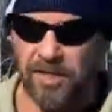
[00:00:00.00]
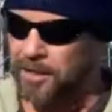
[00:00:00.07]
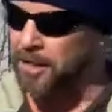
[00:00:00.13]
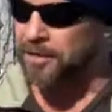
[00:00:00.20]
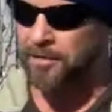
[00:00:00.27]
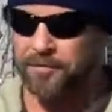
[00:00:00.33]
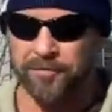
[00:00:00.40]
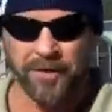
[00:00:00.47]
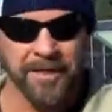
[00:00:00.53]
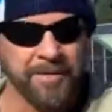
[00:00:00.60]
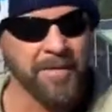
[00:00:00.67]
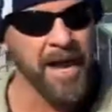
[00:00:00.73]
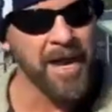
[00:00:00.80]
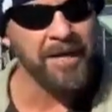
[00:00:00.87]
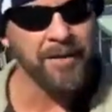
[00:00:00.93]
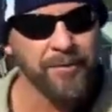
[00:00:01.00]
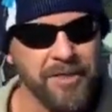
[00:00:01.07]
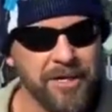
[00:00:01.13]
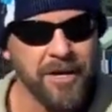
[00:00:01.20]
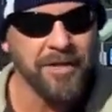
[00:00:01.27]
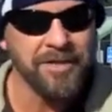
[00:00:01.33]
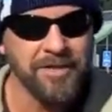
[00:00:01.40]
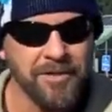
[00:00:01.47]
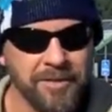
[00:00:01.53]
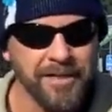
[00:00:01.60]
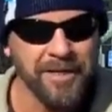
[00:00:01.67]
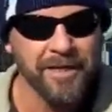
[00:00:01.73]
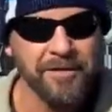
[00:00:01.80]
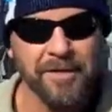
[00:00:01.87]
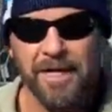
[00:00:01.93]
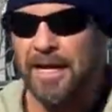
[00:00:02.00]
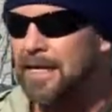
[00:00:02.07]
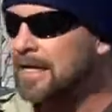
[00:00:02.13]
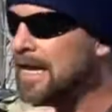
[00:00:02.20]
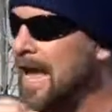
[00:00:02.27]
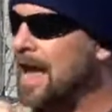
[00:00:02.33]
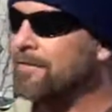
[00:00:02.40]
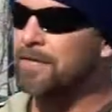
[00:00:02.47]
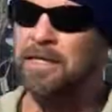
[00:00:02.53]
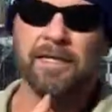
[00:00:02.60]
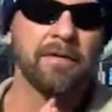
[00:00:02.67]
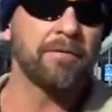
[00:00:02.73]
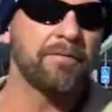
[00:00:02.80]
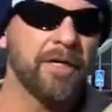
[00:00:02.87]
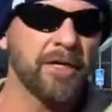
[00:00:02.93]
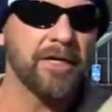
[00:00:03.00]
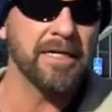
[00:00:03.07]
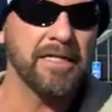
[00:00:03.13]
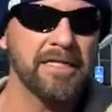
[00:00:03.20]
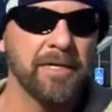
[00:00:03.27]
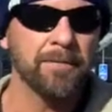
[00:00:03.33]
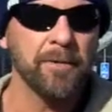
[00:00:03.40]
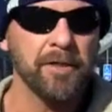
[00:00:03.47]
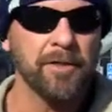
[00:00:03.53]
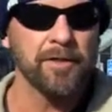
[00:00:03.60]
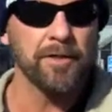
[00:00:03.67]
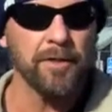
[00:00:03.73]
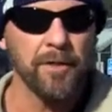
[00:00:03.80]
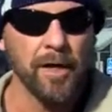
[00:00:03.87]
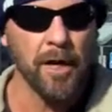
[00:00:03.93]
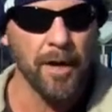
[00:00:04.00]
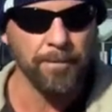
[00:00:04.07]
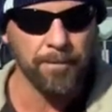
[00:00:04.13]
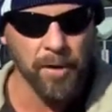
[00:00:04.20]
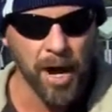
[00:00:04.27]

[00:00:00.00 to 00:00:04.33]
Another friend of mine I was talking to the other day having very similar uh,